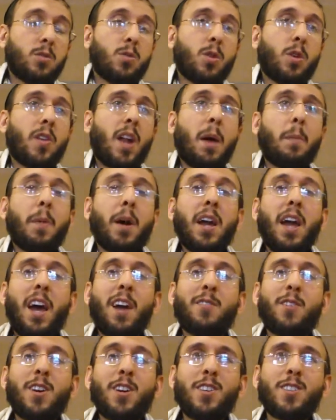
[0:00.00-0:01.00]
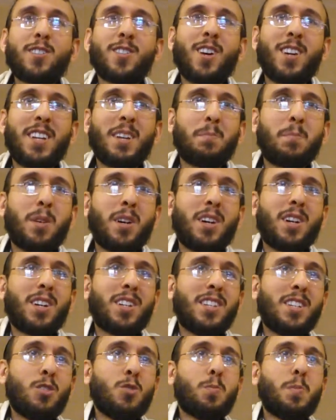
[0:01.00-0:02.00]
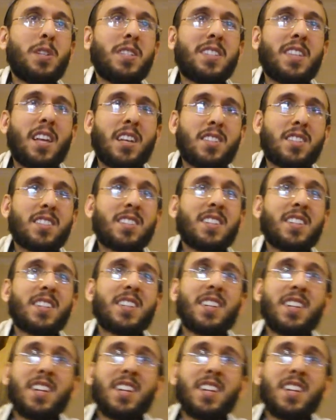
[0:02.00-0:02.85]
"You know, Rabbi, I want to start a, a new business.